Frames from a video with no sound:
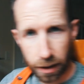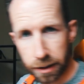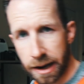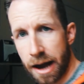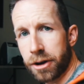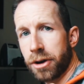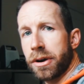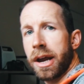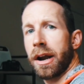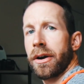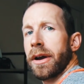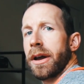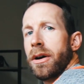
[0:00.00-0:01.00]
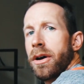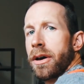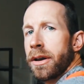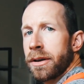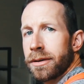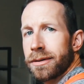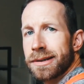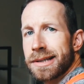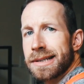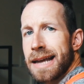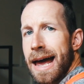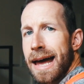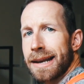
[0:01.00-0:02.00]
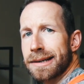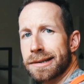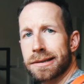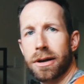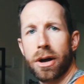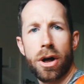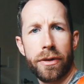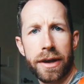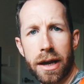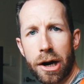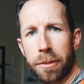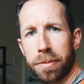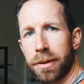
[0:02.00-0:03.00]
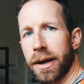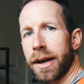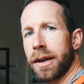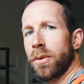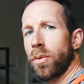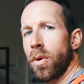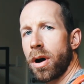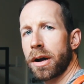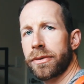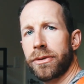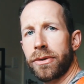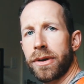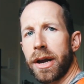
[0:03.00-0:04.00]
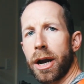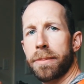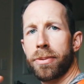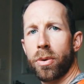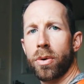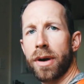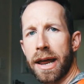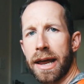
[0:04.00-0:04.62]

Now your carry-on status on the airplane, walking through the airport